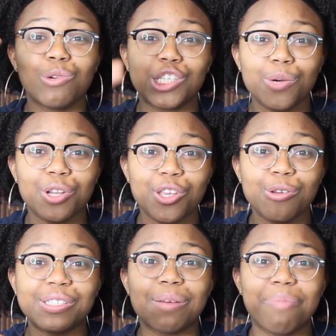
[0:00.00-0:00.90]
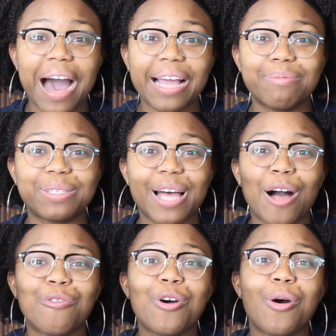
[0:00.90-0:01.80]
which he would use to buy
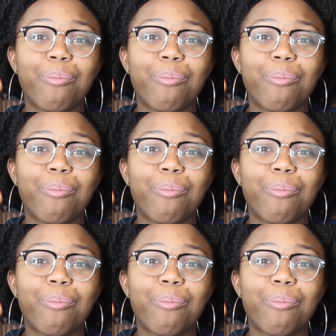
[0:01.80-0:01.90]
himself